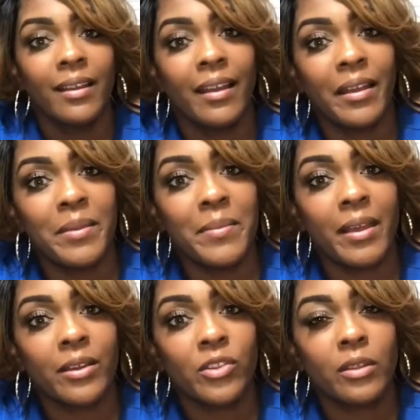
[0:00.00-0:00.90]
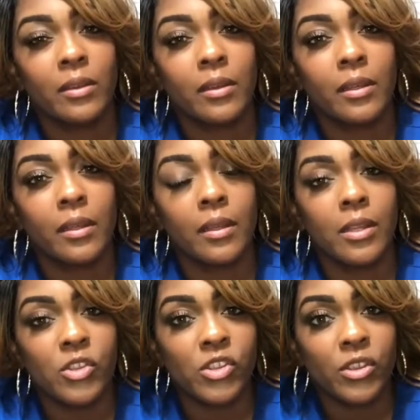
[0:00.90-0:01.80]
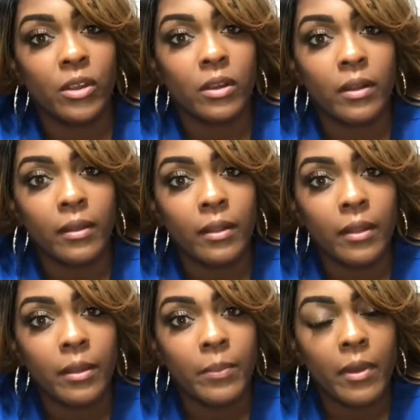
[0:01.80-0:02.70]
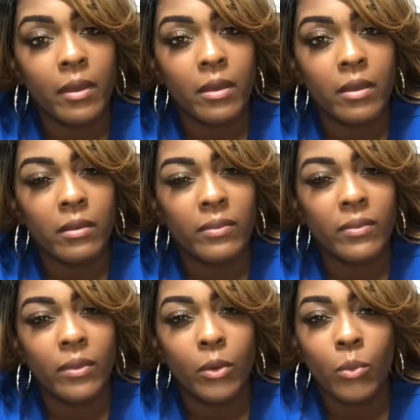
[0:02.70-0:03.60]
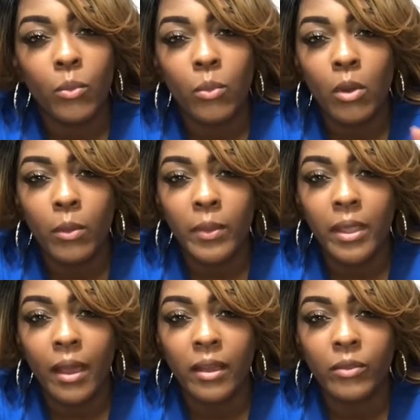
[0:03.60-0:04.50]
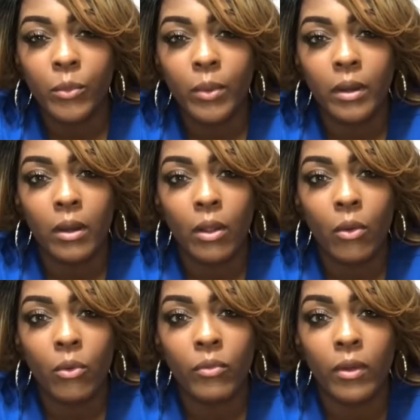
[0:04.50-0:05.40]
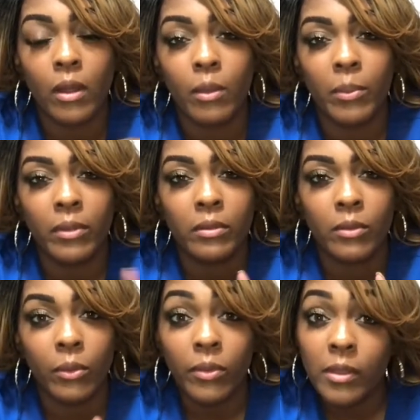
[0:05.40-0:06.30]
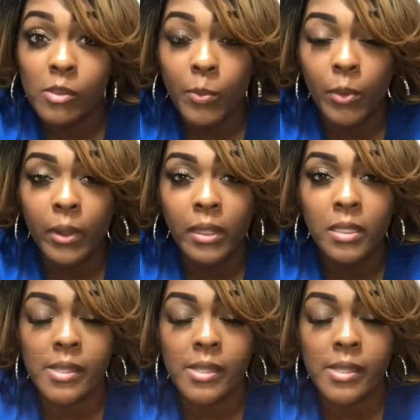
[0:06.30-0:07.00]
I'm actually gonna insert a clip of what we kind of went over up until this point.